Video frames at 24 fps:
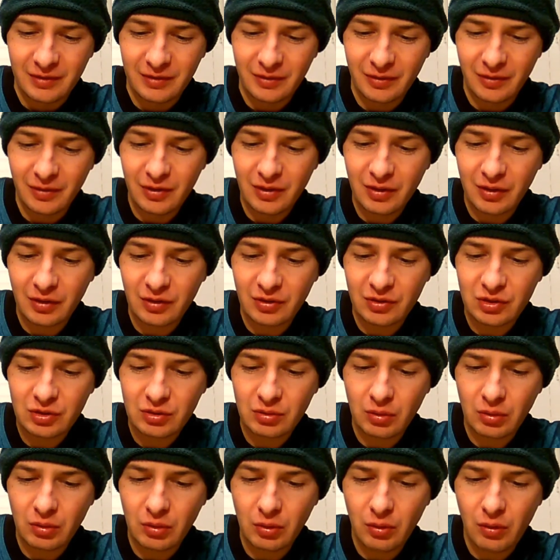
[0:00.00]
Alright, I'm going to
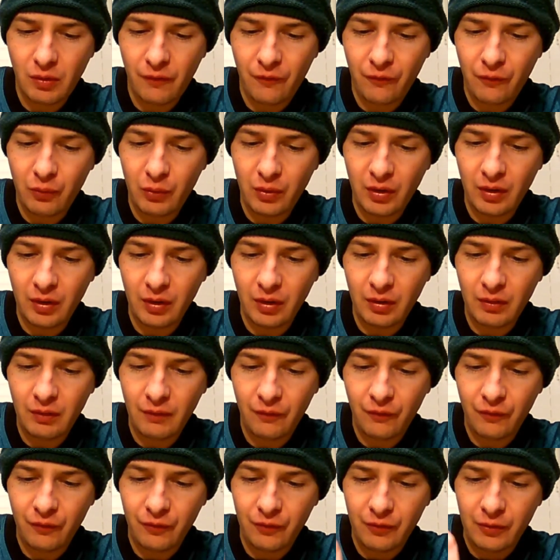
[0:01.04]
start off
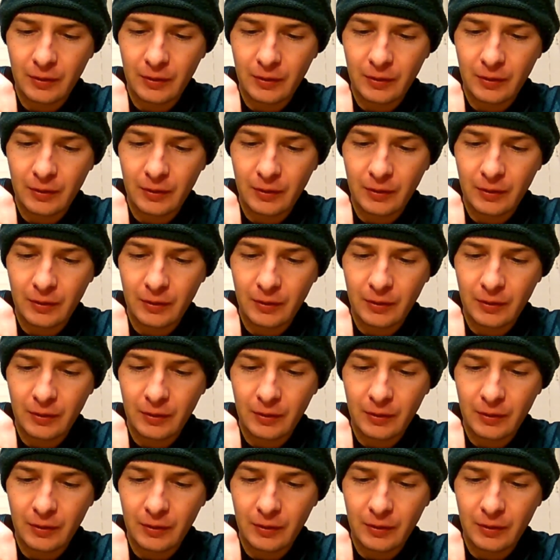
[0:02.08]
with